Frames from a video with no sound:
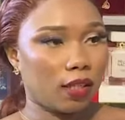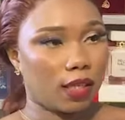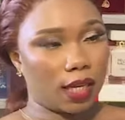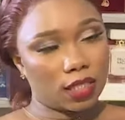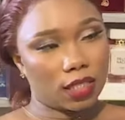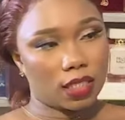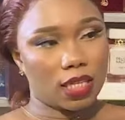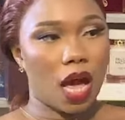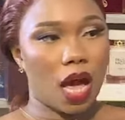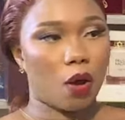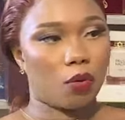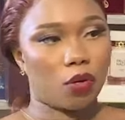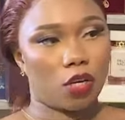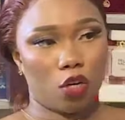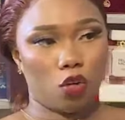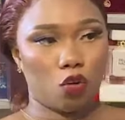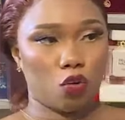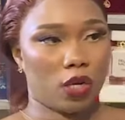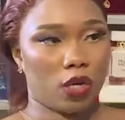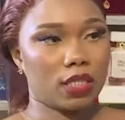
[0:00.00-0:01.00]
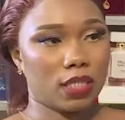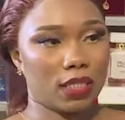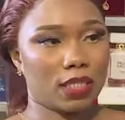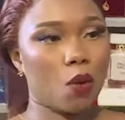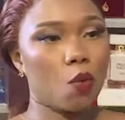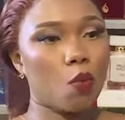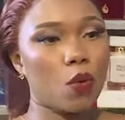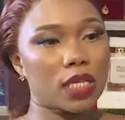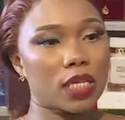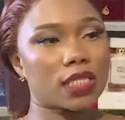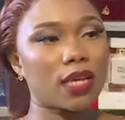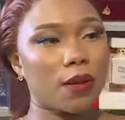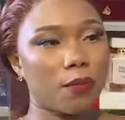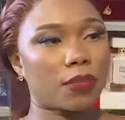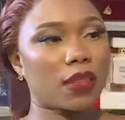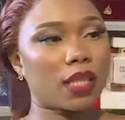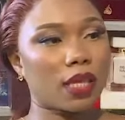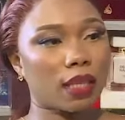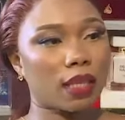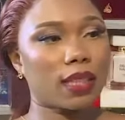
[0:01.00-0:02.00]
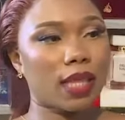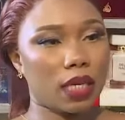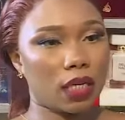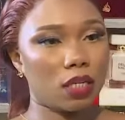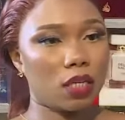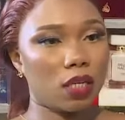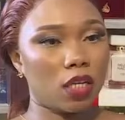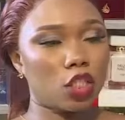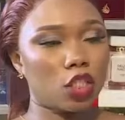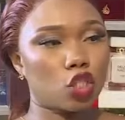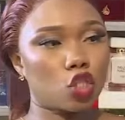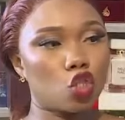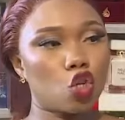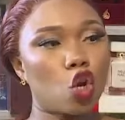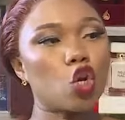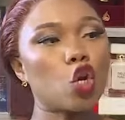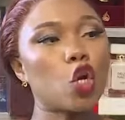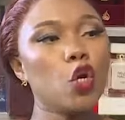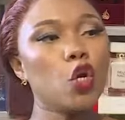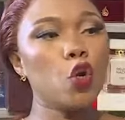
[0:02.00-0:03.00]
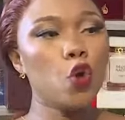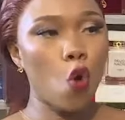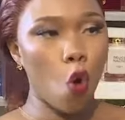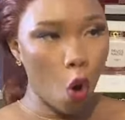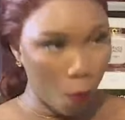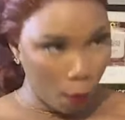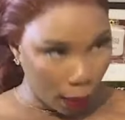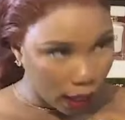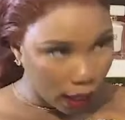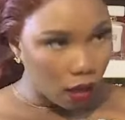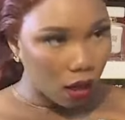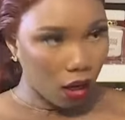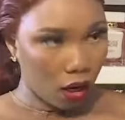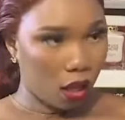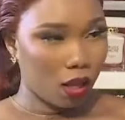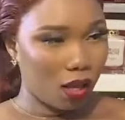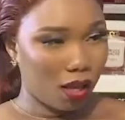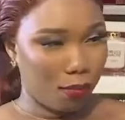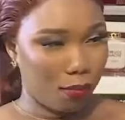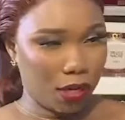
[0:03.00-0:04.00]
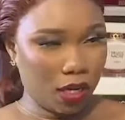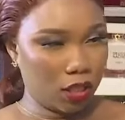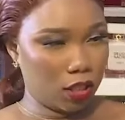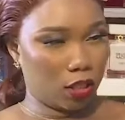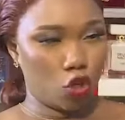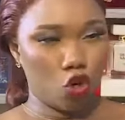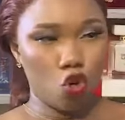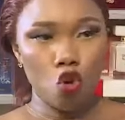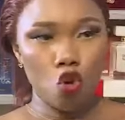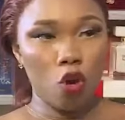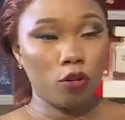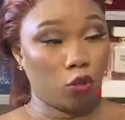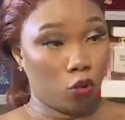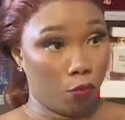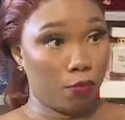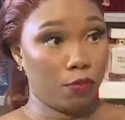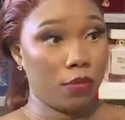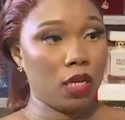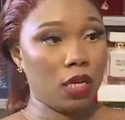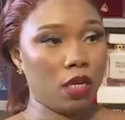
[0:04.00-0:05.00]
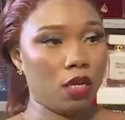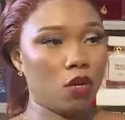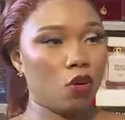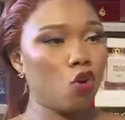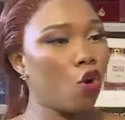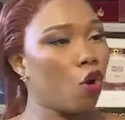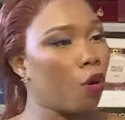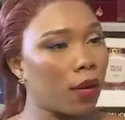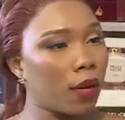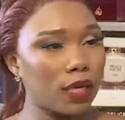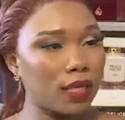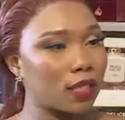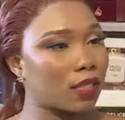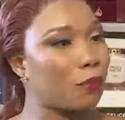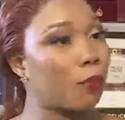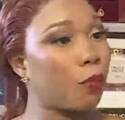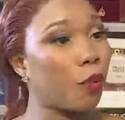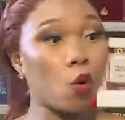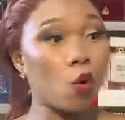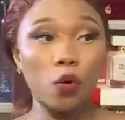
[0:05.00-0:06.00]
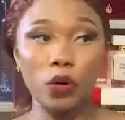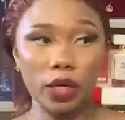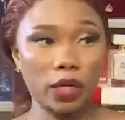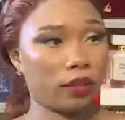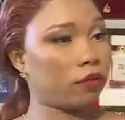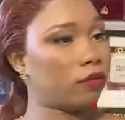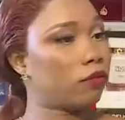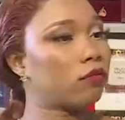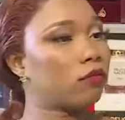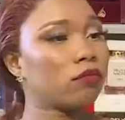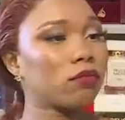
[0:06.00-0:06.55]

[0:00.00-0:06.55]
that's how they dress. They want something that is not normal. Mm -hmm. Because no, to me, normal is boring.